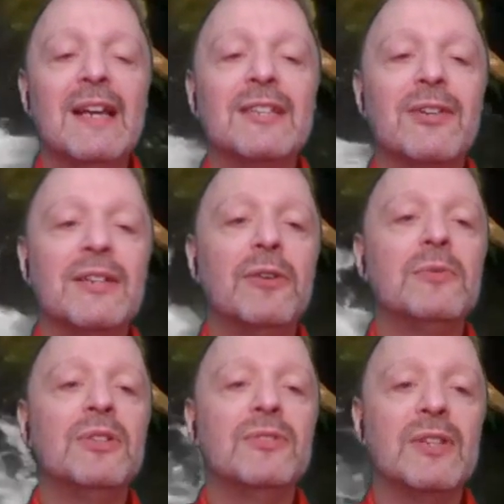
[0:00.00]
So I
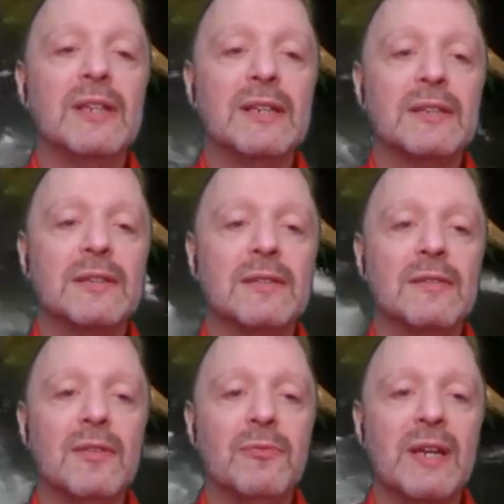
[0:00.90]
don't use this.
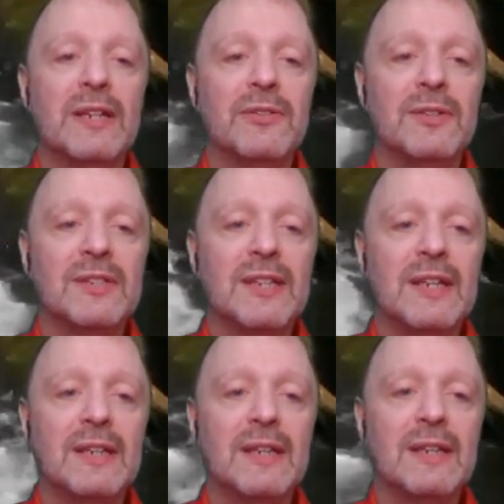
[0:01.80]
What I do
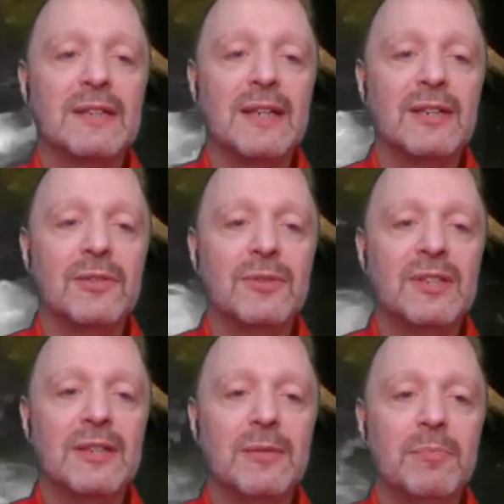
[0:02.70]
instead is I do
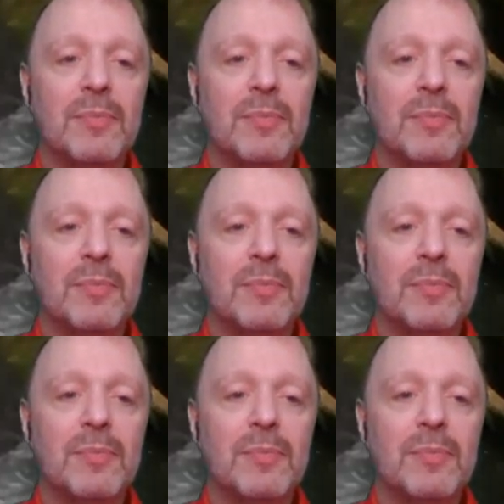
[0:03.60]
temp